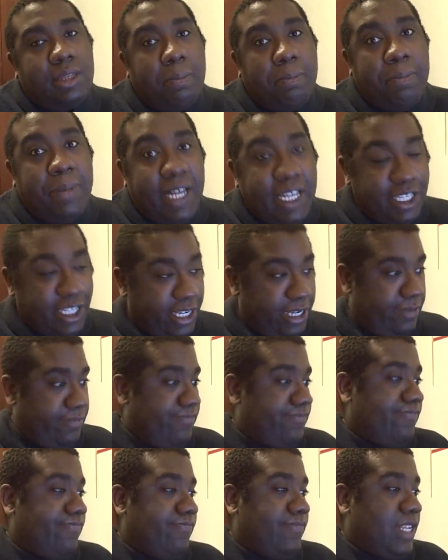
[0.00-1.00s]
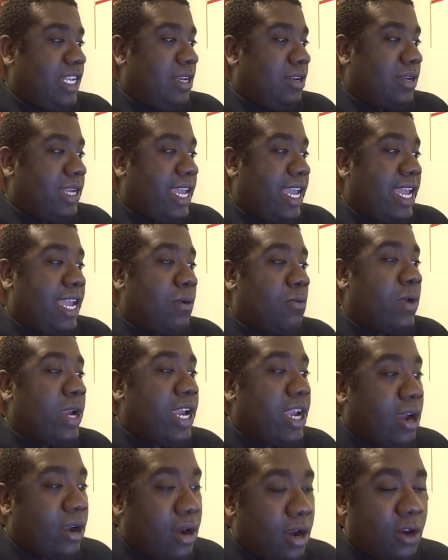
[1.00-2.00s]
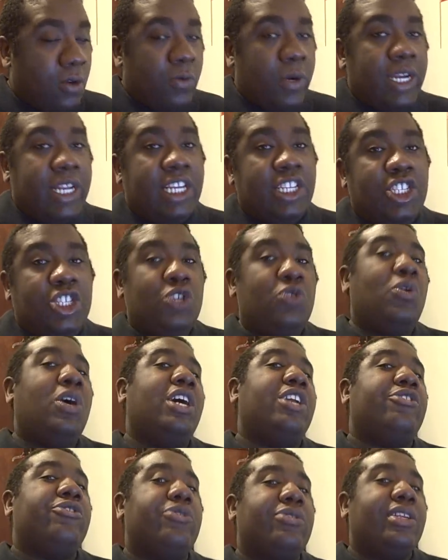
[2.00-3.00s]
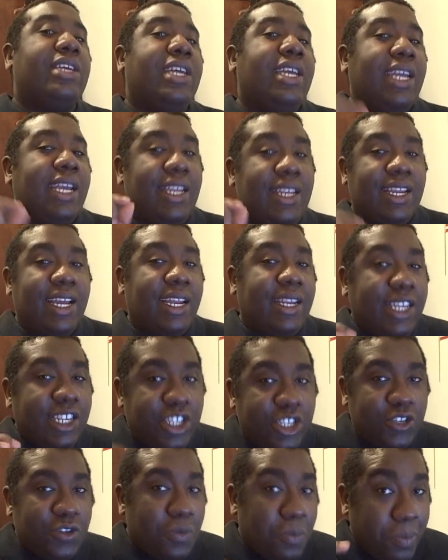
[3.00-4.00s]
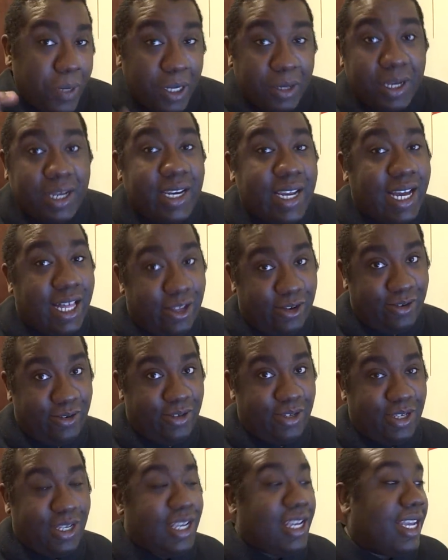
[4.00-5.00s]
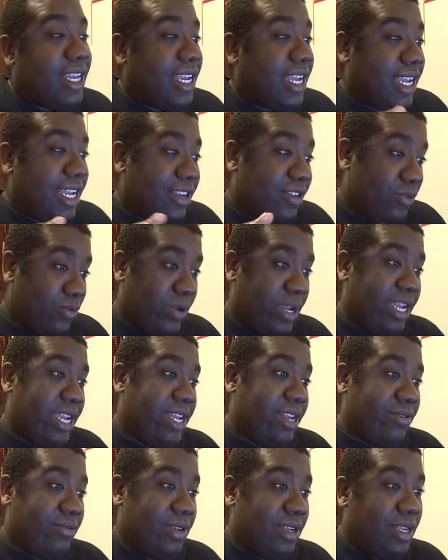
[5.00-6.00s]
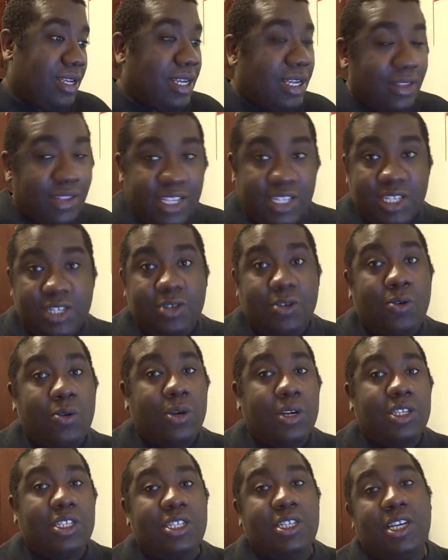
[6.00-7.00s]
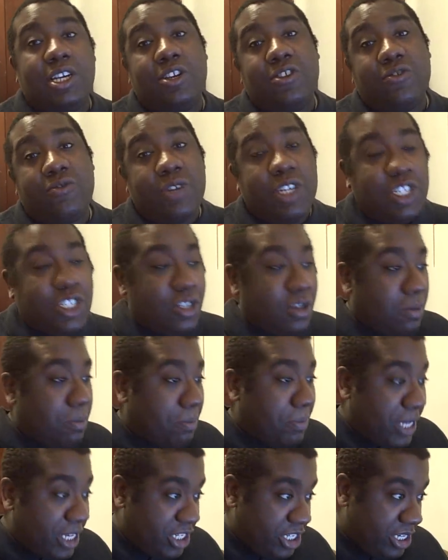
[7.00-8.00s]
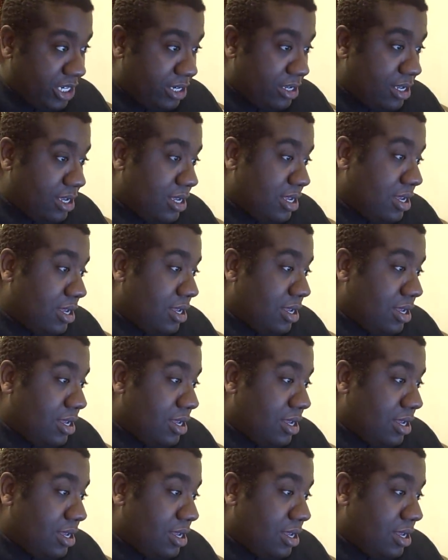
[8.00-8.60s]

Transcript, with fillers: The budget. Okay, we are already $292 billion in the red. This is according to the Congressional Budget